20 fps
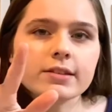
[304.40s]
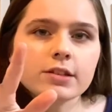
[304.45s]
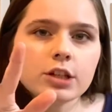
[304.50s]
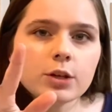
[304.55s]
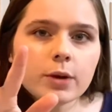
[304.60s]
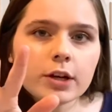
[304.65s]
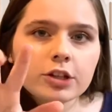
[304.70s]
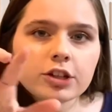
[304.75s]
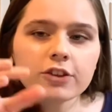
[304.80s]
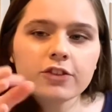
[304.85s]

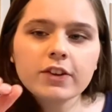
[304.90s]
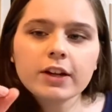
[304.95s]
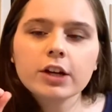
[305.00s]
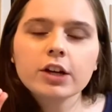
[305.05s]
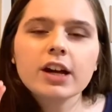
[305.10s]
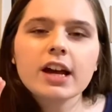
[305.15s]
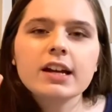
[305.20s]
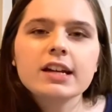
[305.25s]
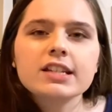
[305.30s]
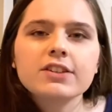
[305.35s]
on your finger,
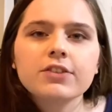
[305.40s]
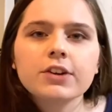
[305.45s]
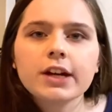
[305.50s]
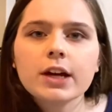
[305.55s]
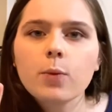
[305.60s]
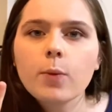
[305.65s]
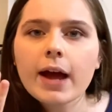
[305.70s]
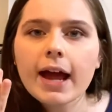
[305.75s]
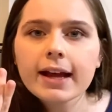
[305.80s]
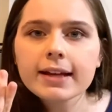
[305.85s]
and it's very
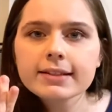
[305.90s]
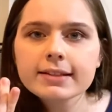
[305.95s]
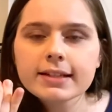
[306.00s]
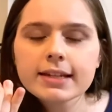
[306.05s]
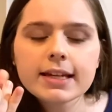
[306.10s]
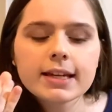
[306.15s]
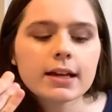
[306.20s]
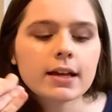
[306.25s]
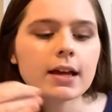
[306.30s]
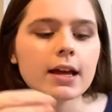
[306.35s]

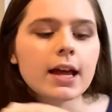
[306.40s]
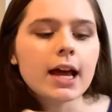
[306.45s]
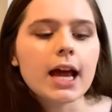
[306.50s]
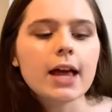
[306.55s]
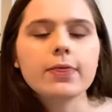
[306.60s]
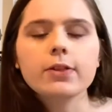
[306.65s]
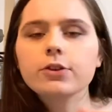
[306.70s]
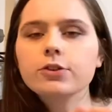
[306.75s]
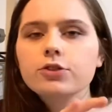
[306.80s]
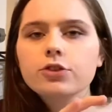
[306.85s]
waxy and
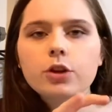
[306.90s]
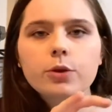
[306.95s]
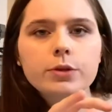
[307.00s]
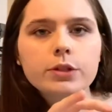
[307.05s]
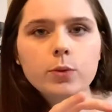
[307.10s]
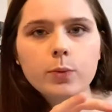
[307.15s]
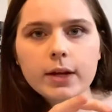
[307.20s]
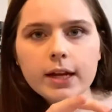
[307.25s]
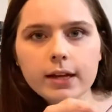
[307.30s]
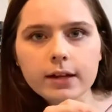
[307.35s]
there's no
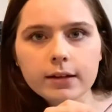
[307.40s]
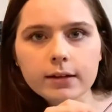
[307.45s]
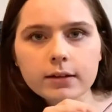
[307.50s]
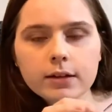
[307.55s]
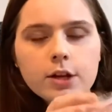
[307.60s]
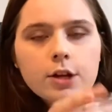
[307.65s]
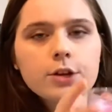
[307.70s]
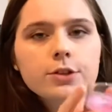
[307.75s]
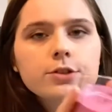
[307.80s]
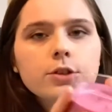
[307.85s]
squeak.
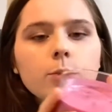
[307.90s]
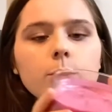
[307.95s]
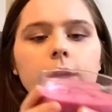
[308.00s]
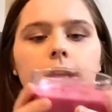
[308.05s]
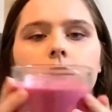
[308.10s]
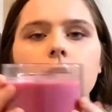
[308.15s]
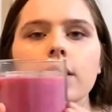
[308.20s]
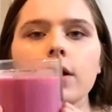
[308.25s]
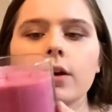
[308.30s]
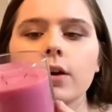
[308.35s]
So we
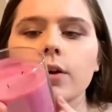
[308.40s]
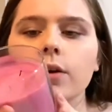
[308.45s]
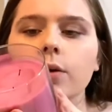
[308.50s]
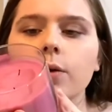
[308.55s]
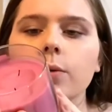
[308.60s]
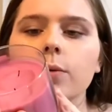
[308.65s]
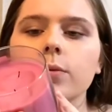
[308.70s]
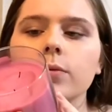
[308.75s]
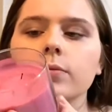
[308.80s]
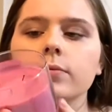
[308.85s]

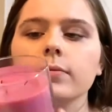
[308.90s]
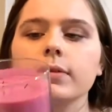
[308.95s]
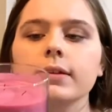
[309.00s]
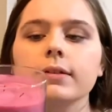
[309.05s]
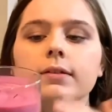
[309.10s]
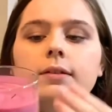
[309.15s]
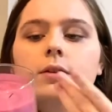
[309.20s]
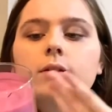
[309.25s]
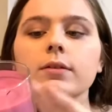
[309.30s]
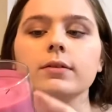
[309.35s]
know
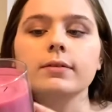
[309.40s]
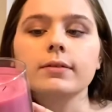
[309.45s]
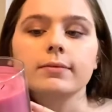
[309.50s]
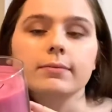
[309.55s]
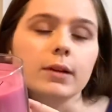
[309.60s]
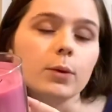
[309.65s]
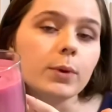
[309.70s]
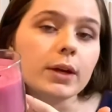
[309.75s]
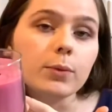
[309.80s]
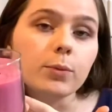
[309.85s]

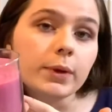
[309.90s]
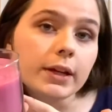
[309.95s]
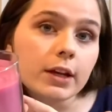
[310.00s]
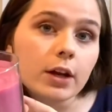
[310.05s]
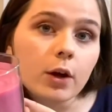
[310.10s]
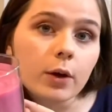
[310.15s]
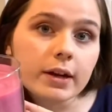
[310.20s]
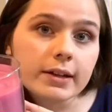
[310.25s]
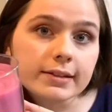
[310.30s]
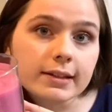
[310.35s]

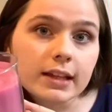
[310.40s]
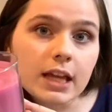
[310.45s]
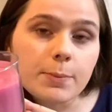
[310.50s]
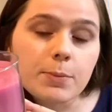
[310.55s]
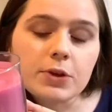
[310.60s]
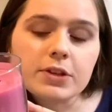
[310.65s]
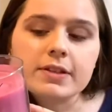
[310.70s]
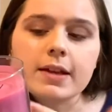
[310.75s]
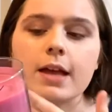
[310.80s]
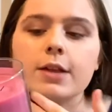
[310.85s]
because the
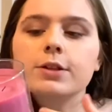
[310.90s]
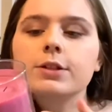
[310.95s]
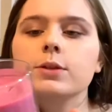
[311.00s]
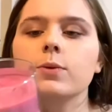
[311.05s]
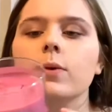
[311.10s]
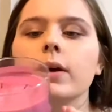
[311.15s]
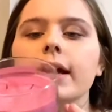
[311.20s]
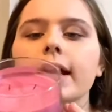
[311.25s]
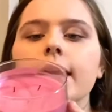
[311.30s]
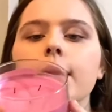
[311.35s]
label says
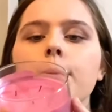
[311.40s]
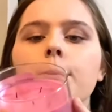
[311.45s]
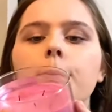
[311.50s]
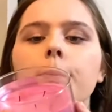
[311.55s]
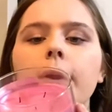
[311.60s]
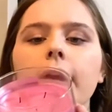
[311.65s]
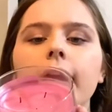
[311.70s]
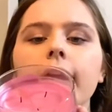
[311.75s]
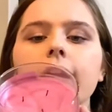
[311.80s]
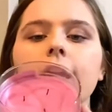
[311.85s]
soy,
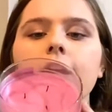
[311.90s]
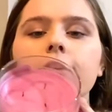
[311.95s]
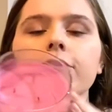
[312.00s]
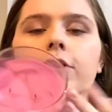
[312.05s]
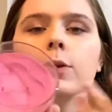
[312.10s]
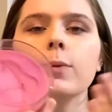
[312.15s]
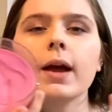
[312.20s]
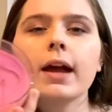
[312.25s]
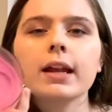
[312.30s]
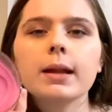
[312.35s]
but if
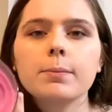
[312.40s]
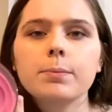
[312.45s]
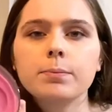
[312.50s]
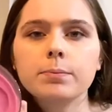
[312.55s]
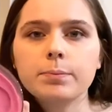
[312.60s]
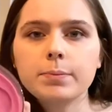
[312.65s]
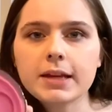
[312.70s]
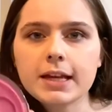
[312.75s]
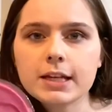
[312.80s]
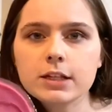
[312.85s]
you had a
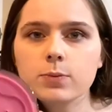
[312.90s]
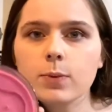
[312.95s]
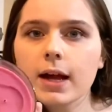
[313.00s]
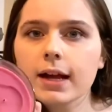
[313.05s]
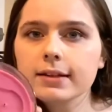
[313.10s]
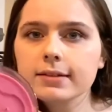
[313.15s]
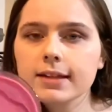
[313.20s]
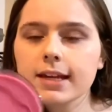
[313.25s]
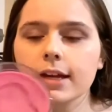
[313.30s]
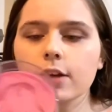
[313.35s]

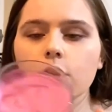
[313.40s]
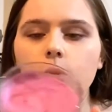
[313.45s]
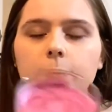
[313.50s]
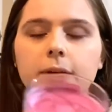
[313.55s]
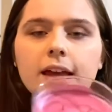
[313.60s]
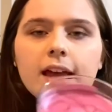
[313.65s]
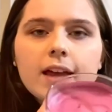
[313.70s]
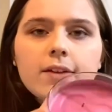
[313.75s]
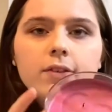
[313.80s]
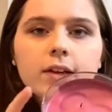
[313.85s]
beeswax candle
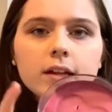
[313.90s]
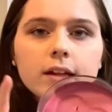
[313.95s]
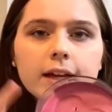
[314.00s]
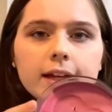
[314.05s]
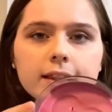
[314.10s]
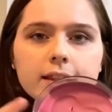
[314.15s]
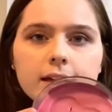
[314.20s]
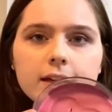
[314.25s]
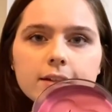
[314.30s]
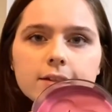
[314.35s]
behaving like
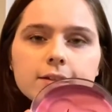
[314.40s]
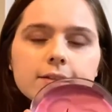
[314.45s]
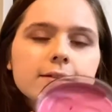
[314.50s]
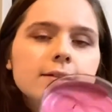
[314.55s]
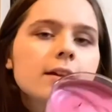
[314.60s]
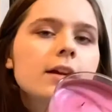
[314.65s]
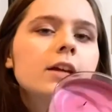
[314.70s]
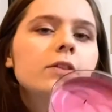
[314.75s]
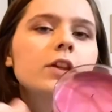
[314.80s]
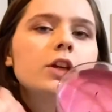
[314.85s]
this,
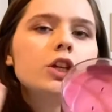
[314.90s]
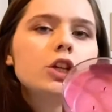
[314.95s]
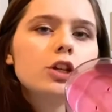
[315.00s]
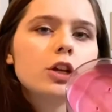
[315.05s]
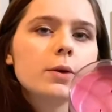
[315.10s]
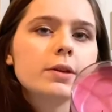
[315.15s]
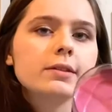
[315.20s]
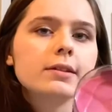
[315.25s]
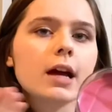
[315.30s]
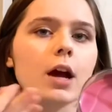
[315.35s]
then you know
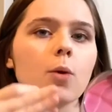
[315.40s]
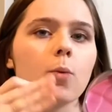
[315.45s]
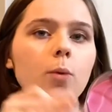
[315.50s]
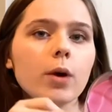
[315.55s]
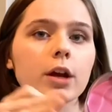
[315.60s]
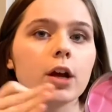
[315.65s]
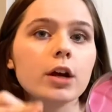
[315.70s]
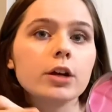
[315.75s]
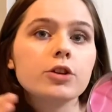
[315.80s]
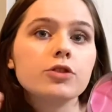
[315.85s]
it's not
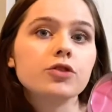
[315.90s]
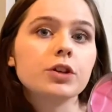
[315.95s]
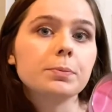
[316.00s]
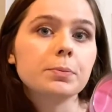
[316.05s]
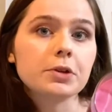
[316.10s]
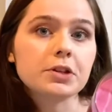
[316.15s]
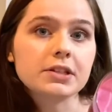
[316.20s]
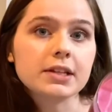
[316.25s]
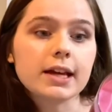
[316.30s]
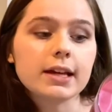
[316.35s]

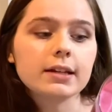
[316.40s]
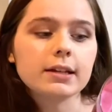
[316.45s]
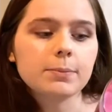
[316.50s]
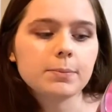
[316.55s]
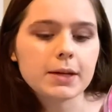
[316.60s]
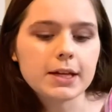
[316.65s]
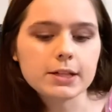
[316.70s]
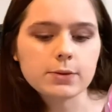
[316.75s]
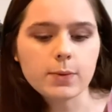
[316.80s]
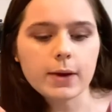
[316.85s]
100%
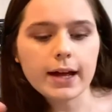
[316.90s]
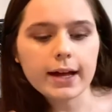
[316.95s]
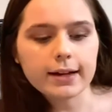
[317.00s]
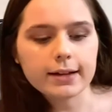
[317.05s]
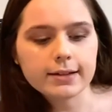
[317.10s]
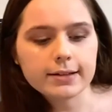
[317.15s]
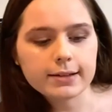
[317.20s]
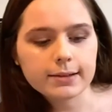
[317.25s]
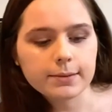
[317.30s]
beeswax.